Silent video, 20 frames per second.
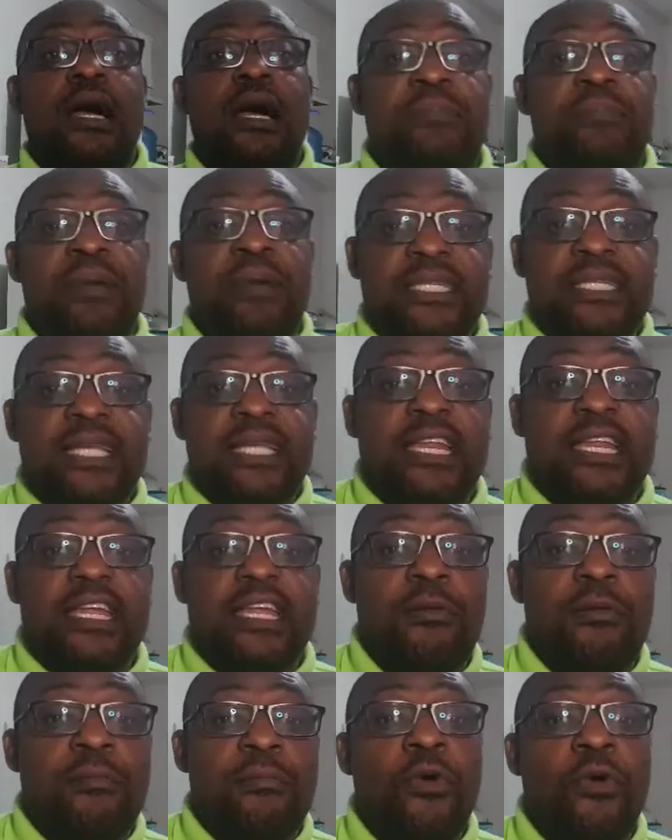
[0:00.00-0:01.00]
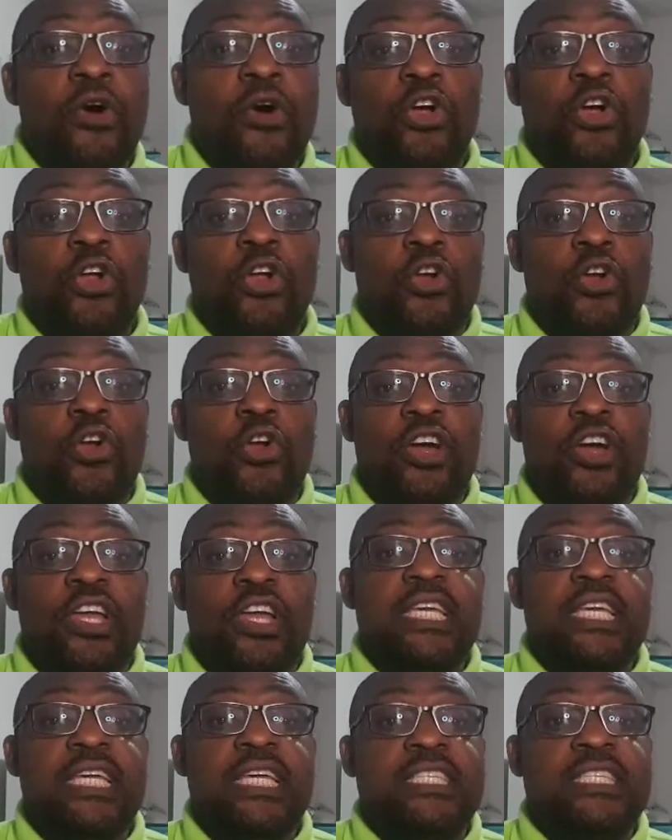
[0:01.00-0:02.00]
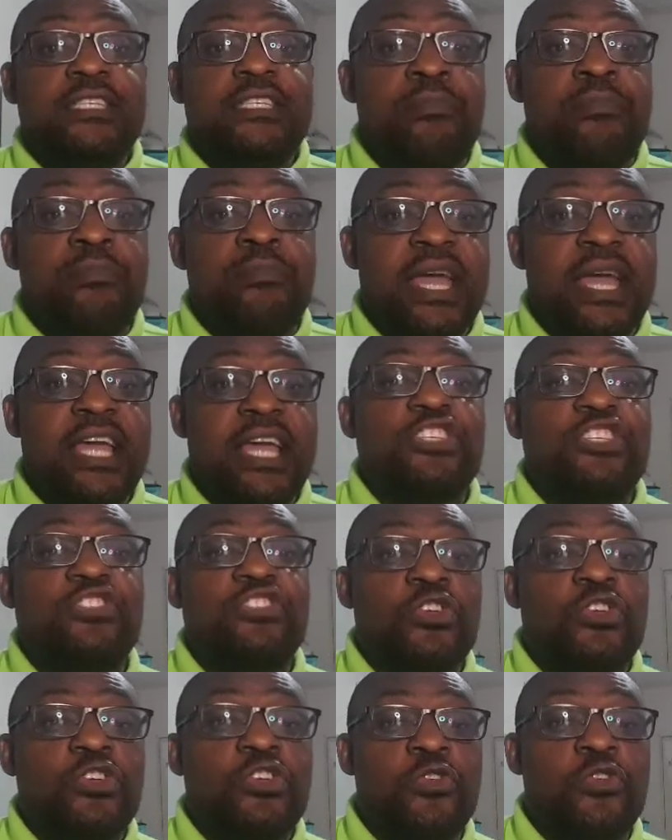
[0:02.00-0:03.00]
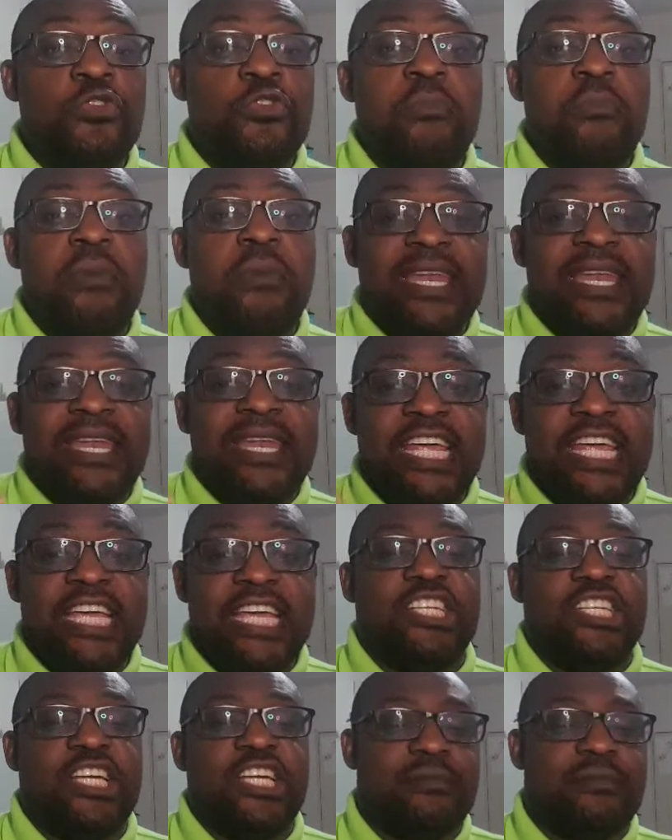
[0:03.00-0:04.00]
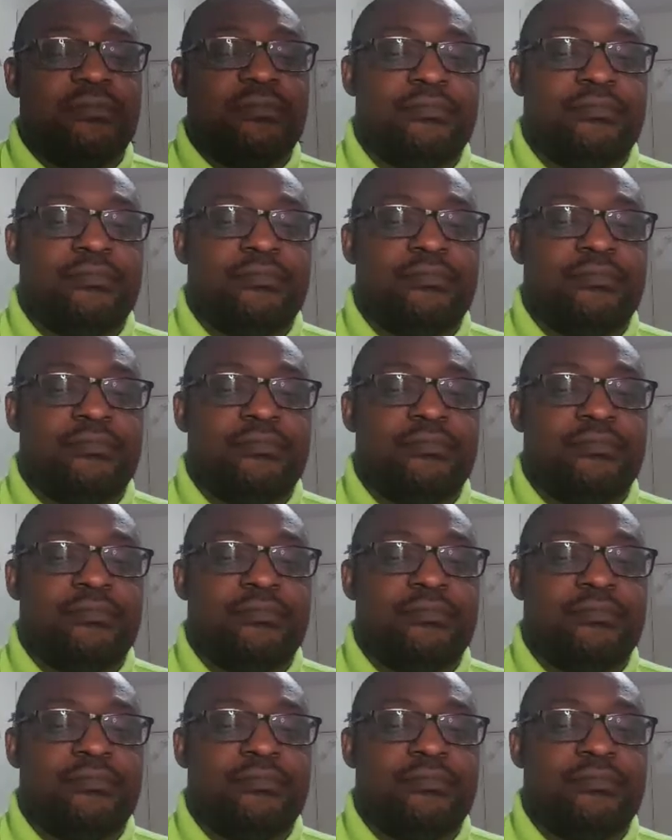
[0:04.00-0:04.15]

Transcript: basically moral law is based on human nature.